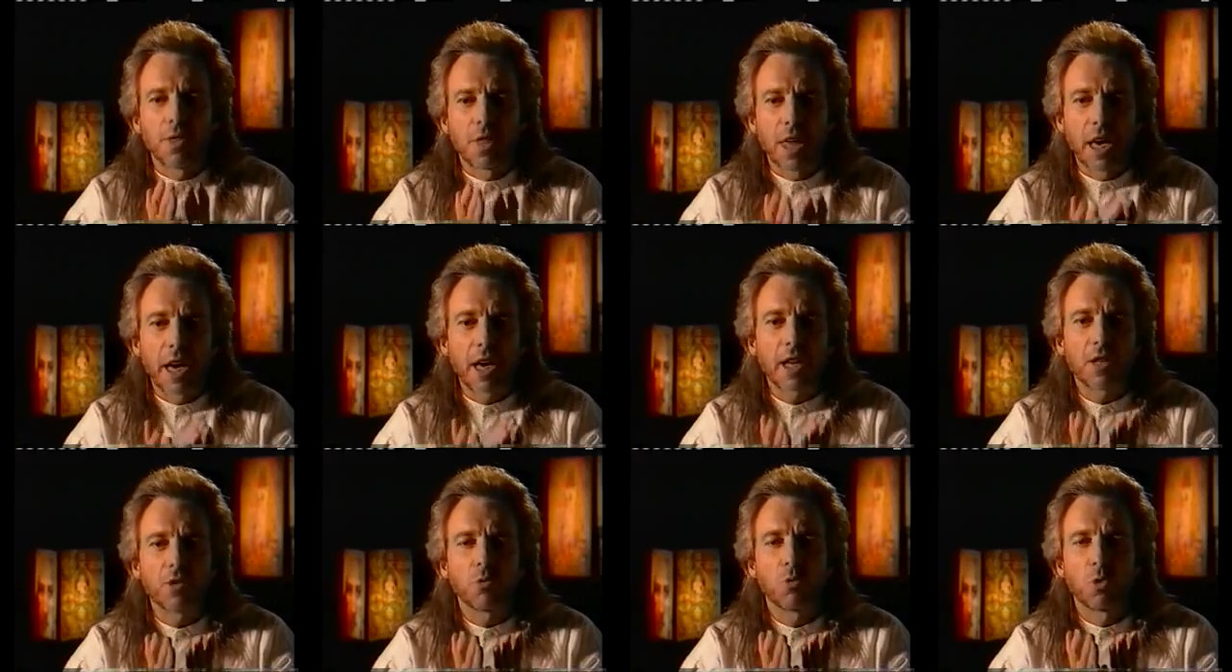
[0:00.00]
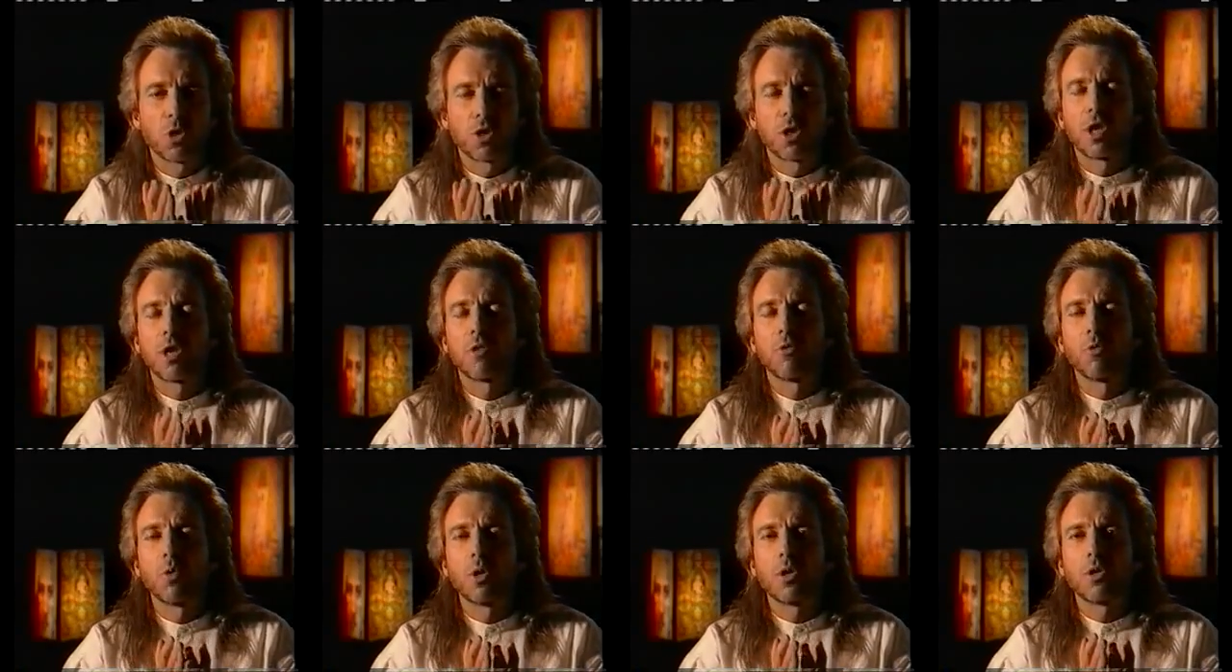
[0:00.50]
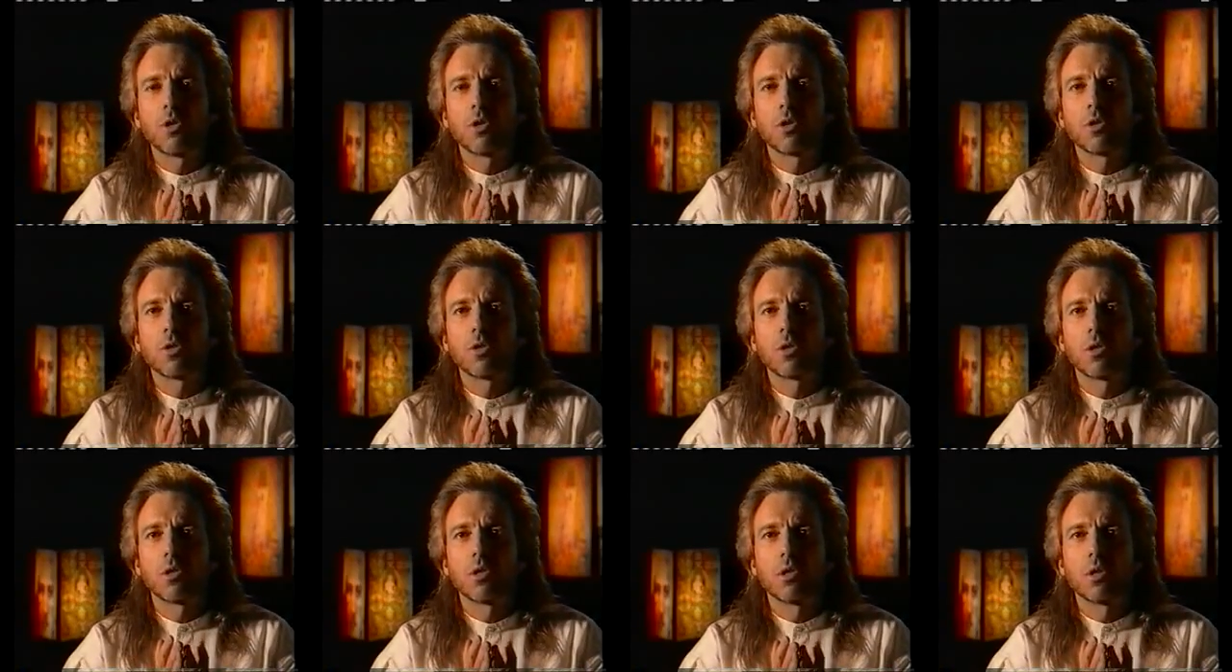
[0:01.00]
that which I have
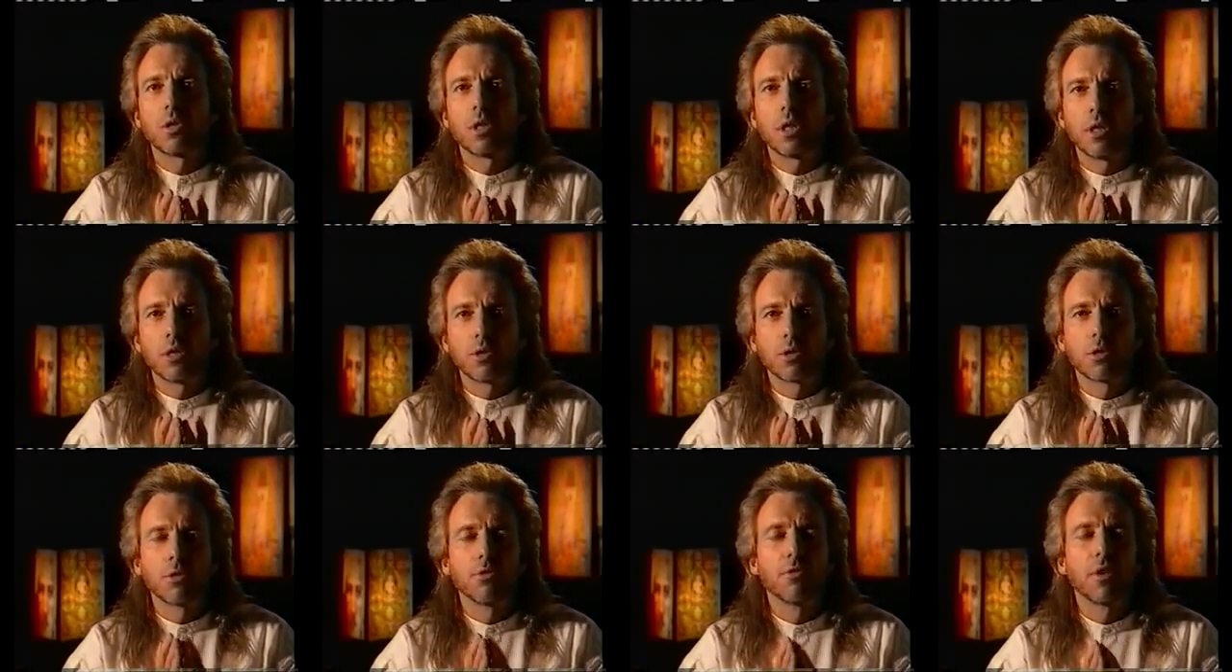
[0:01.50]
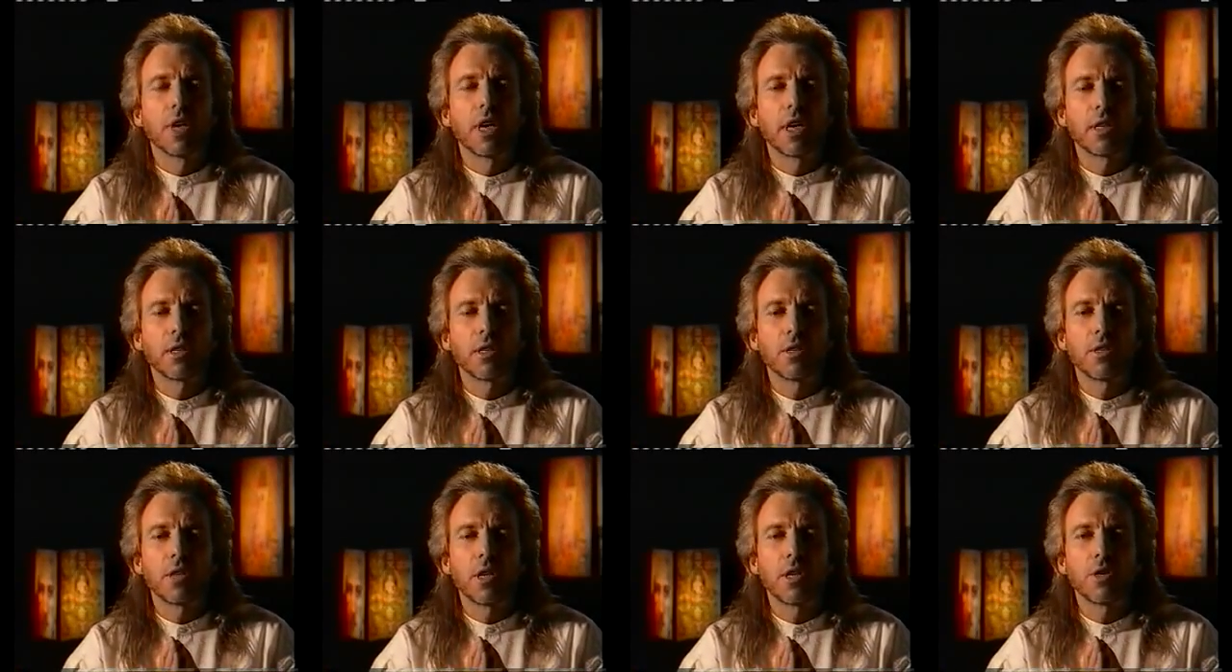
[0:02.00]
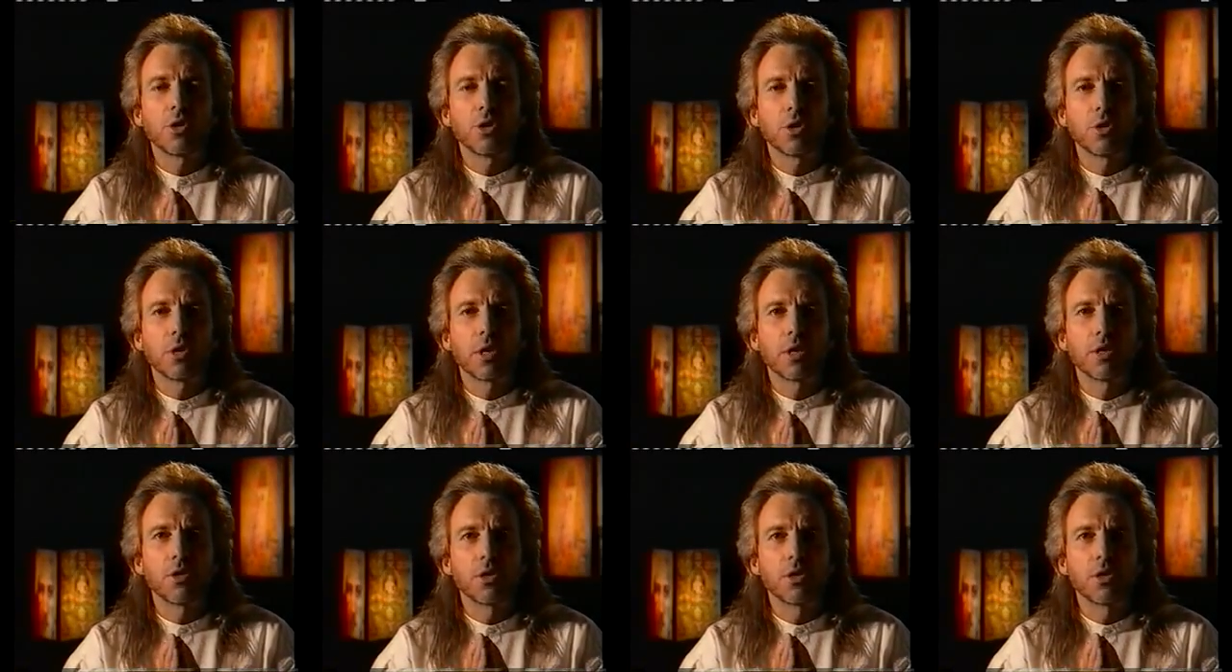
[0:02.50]
witnessed is divine in nature.